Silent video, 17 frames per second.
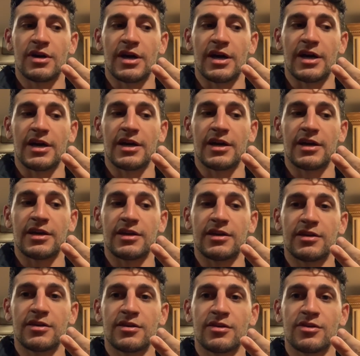
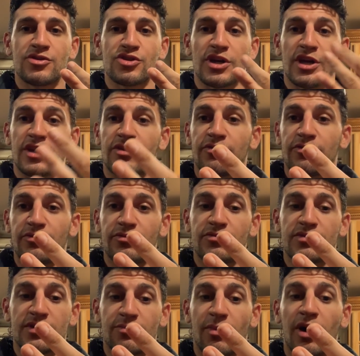I try and
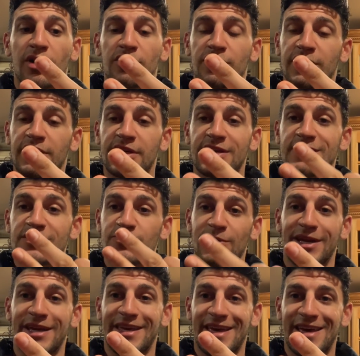do some modeling gigs
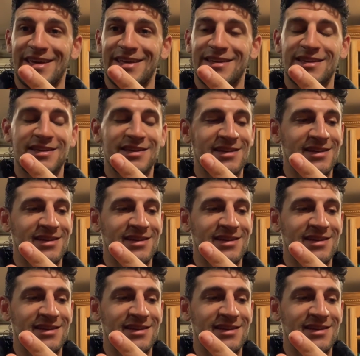when I can,